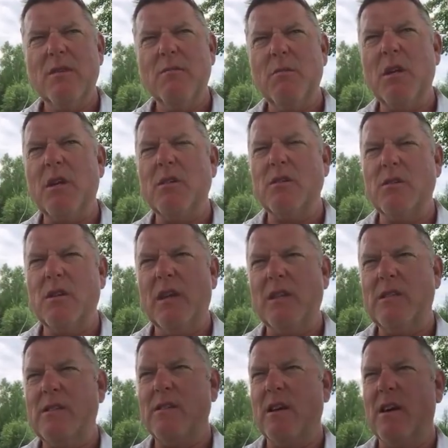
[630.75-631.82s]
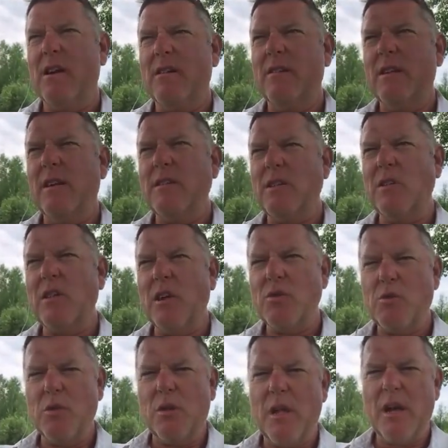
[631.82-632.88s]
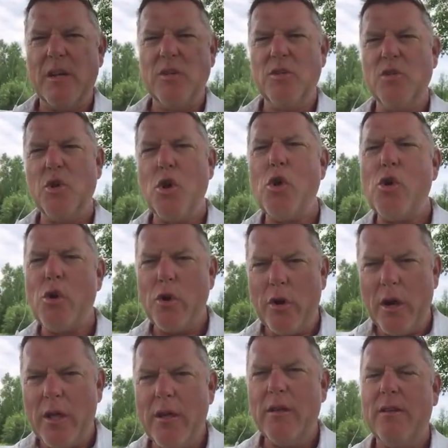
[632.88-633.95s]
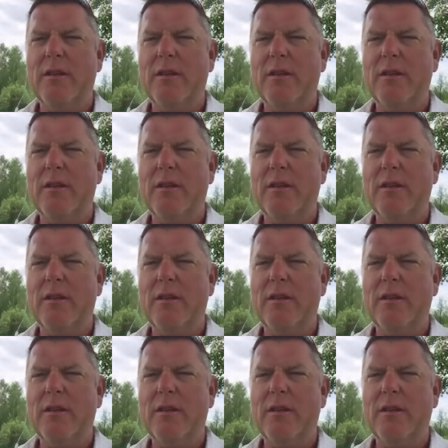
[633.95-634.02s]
because it's uh, it's industrial ag's turn,